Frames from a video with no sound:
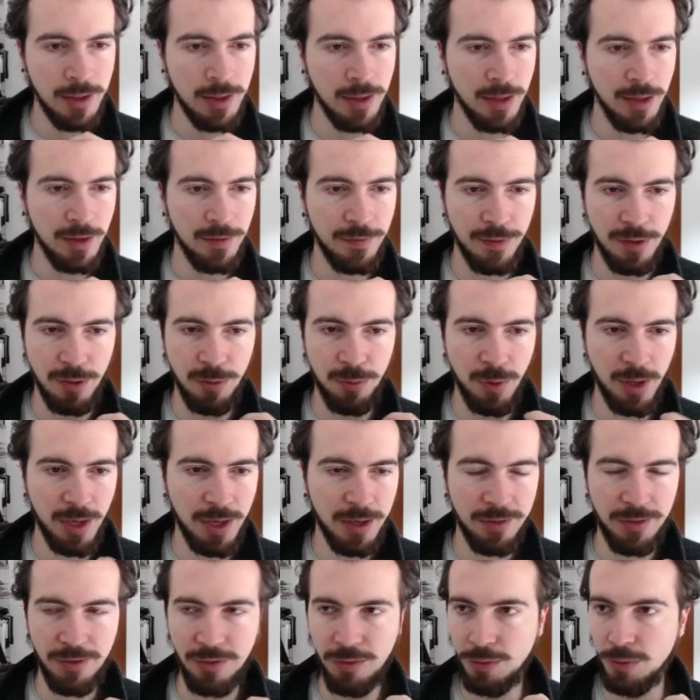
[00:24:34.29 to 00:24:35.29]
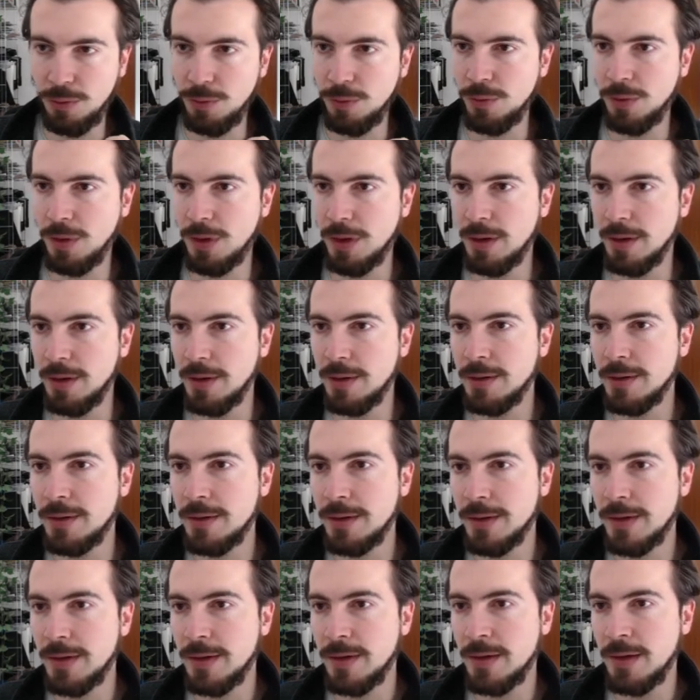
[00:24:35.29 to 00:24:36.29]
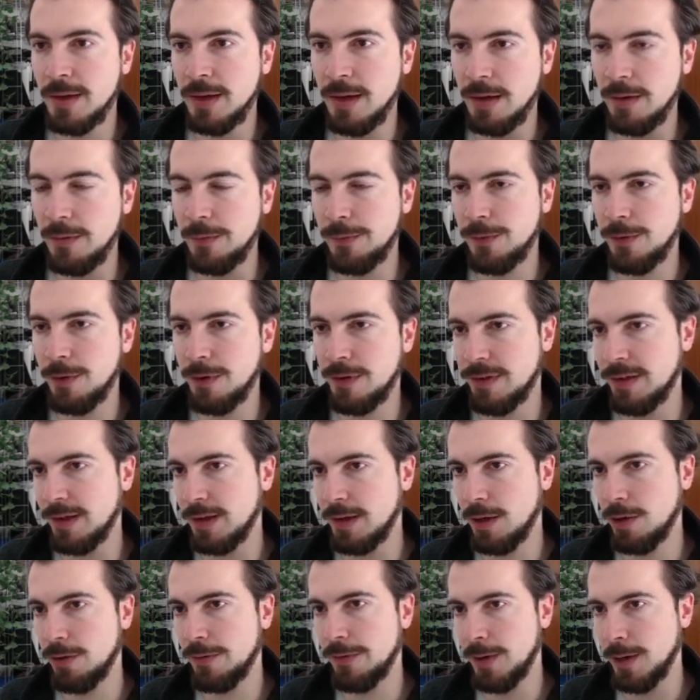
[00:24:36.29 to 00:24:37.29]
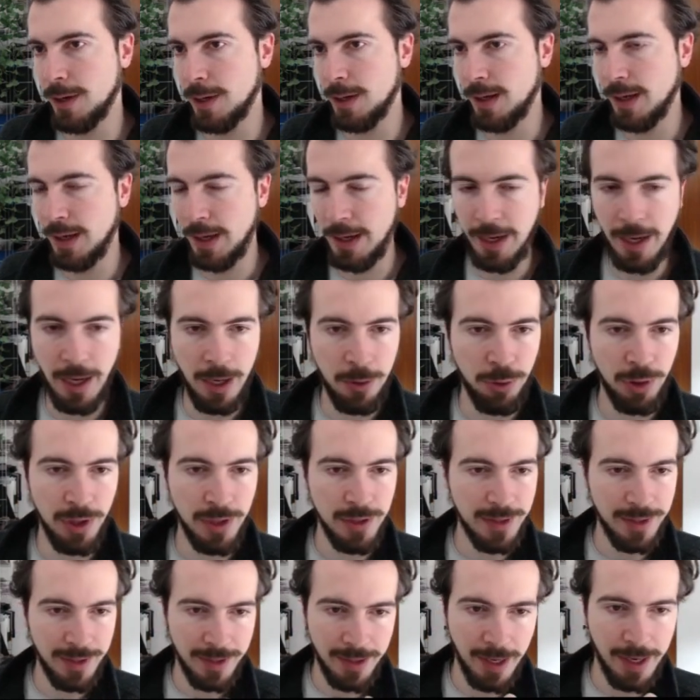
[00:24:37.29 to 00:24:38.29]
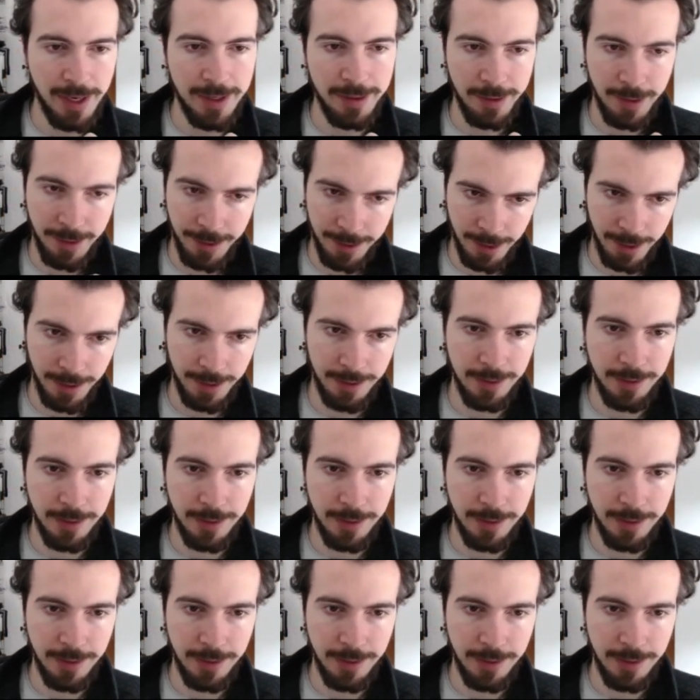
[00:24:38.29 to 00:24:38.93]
If you were to enforce a lower error indicator, then